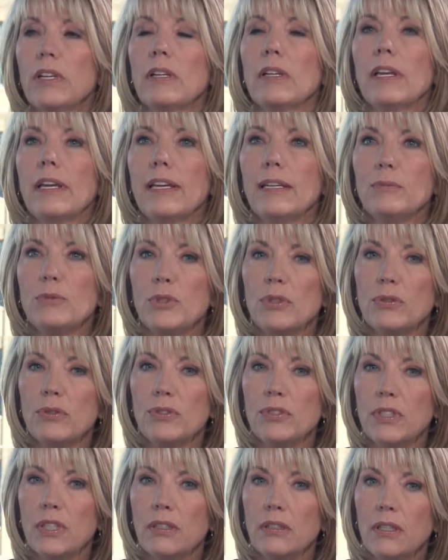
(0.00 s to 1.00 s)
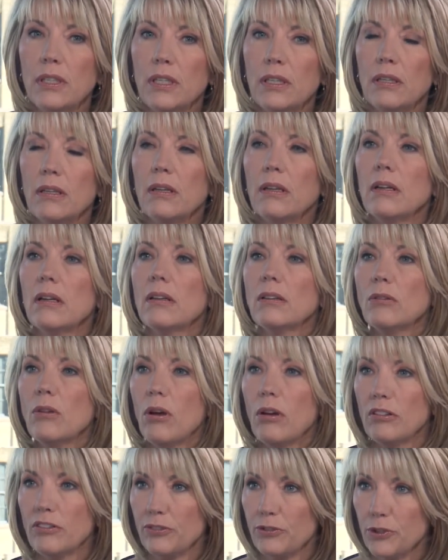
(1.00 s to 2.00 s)
when it came to sending
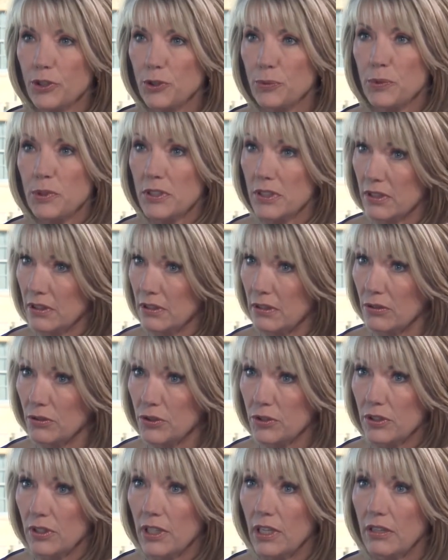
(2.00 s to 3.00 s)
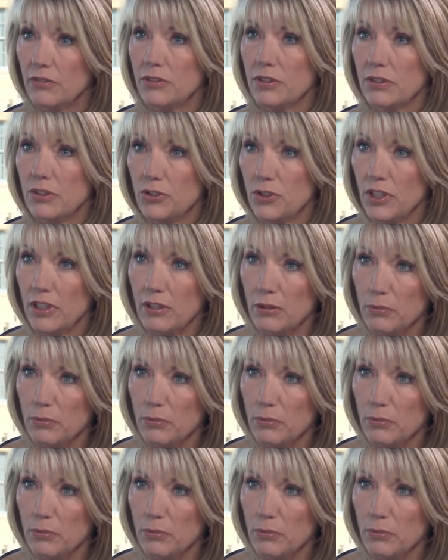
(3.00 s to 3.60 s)
law enforcement to Kenosha after